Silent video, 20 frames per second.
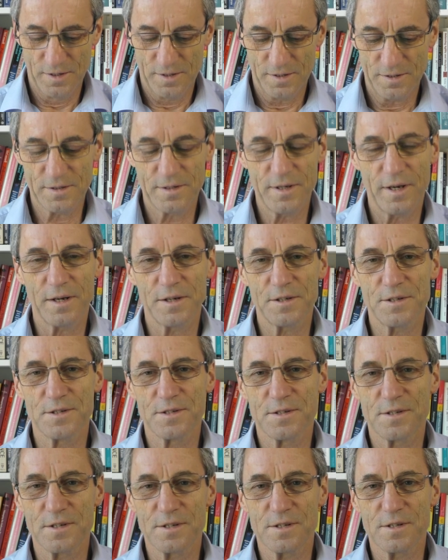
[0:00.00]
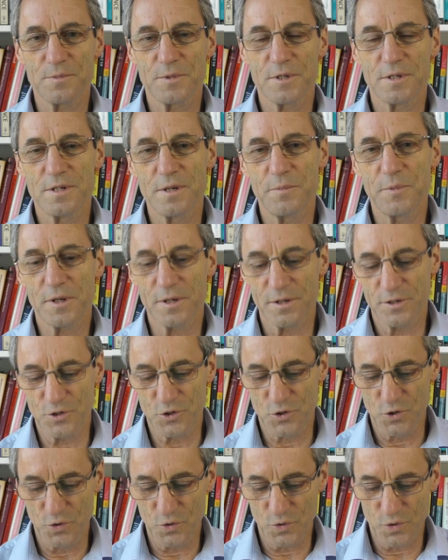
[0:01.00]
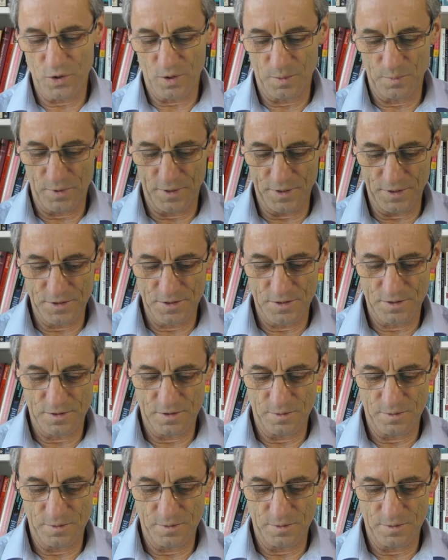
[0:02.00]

Intelligent systems are typically too complex